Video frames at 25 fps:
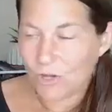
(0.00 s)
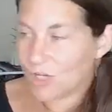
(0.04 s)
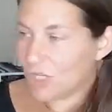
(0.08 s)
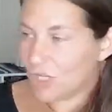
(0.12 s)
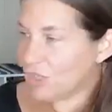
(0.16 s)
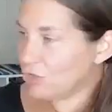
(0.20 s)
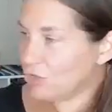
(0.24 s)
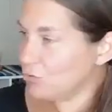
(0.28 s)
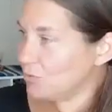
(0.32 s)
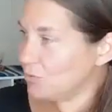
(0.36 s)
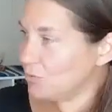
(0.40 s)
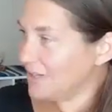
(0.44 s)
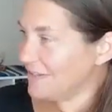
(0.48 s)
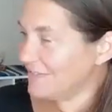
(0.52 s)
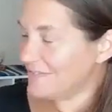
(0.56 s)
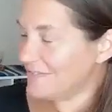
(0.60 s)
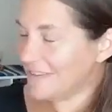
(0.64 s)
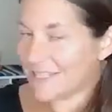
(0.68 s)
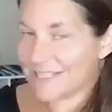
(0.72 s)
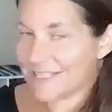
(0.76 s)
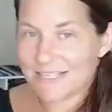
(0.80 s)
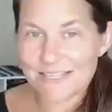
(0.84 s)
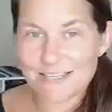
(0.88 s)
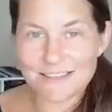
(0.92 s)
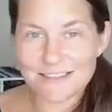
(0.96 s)
you
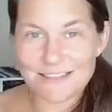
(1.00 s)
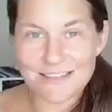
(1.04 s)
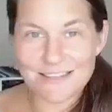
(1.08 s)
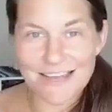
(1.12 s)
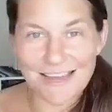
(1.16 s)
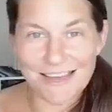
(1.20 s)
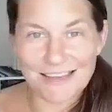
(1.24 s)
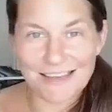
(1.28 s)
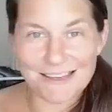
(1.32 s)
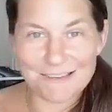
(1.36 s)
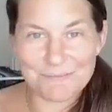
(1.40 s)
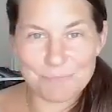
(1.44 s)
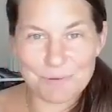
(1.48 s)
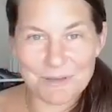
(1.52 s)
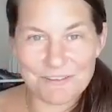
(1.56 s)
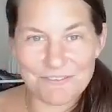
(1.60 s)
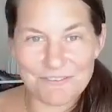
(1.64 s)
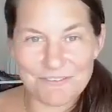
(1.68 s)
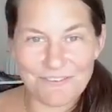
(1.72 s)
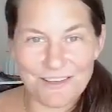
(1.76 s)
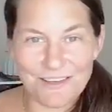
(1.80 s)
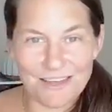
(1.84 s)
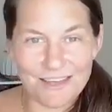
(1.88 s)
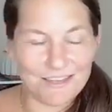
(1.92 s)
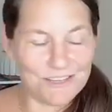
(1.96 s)
revisit that
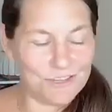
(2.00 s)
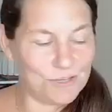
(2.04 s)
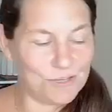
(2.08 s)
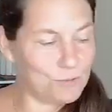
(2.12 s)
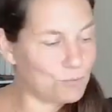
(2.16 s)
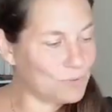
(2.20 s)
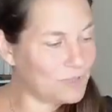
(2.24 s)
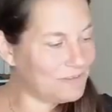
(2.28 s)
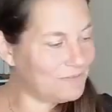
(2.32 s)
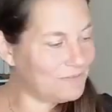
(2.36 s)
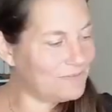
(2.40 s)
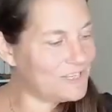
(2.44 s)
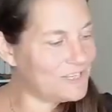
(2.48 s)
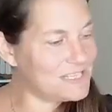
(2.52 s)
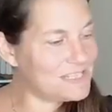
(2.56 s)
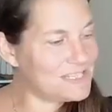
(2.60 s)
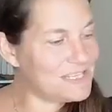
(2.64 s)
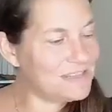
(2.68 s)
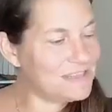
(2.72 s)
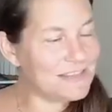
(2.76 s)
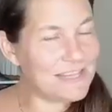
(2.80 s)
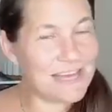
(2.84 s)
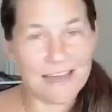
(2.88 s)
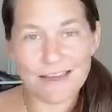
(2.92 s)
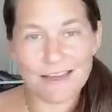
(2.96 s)
buffet, you
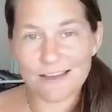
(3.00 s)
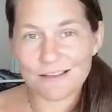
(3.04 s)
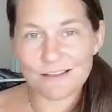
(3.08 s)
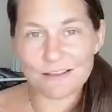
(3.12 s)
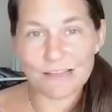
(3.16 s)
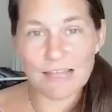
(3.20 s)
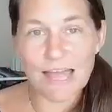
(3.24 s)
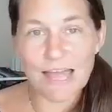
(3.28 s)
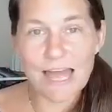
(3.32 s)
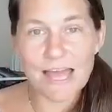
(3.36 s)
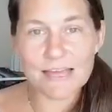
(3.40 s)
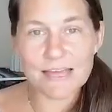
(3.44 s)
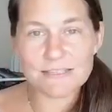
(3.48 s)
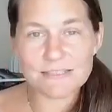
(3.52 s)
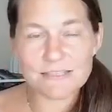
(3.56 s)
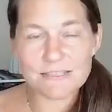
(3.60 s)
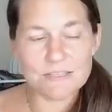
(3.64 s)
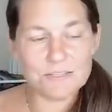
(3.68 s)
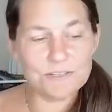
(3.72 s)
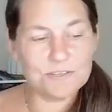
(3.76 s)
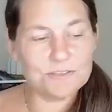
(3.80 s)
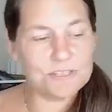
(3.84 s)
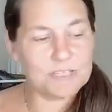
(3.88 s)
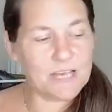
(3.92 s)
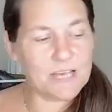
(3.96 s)
revisit that class,
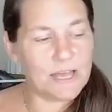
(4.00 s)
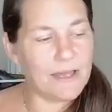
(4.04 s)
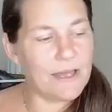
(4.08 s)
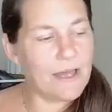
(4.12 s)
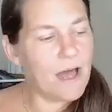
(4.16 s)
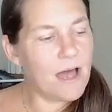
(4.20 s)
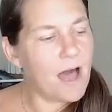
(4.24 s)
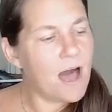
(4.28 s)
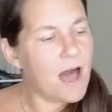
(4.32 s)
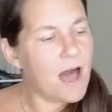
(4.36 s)
and you say,